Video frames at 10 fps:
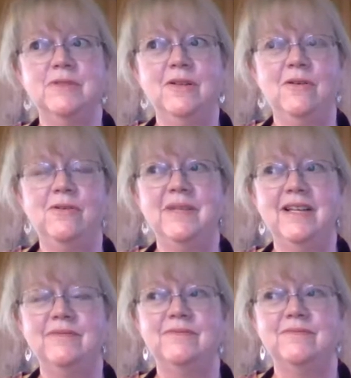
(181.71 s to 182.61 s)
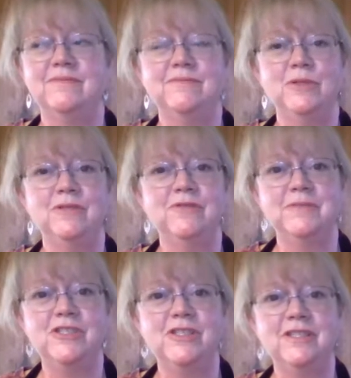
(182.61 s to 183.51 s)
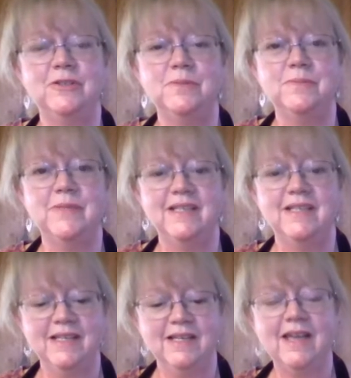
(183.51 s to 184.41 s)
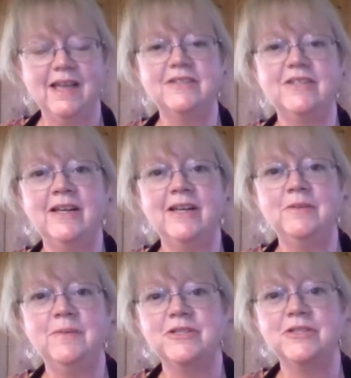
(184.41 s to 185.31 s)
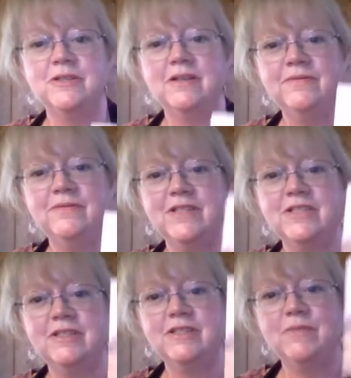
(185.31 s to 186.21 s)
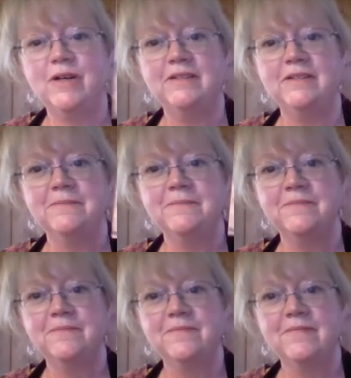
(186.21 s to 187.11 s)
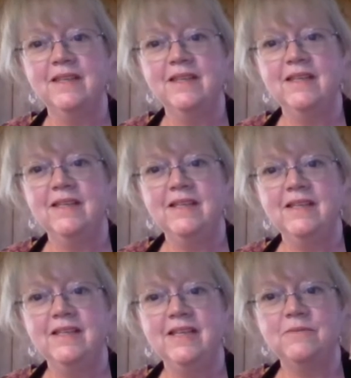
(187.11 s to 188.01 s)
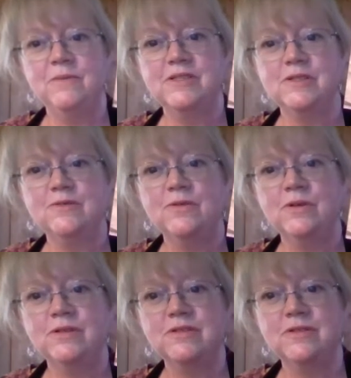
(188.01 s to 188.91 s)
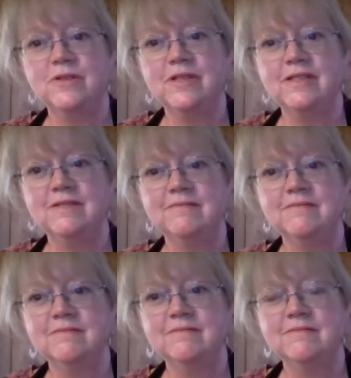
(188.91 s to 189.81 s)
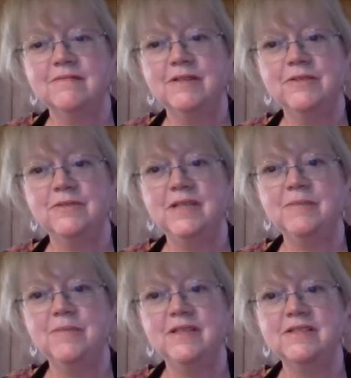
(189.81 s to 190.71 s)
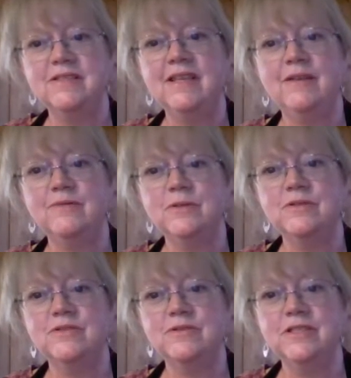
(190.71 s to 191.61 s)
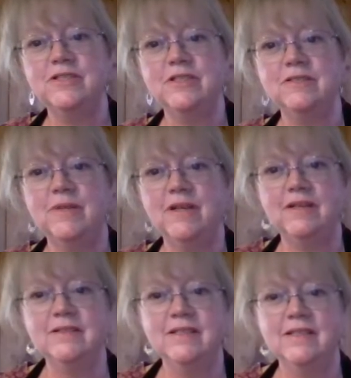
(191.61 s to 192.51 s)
home out of wood from a chicken coop. But I dug out a picture of the chicken barn. It was a 4-story, well, 4-story chicken barn.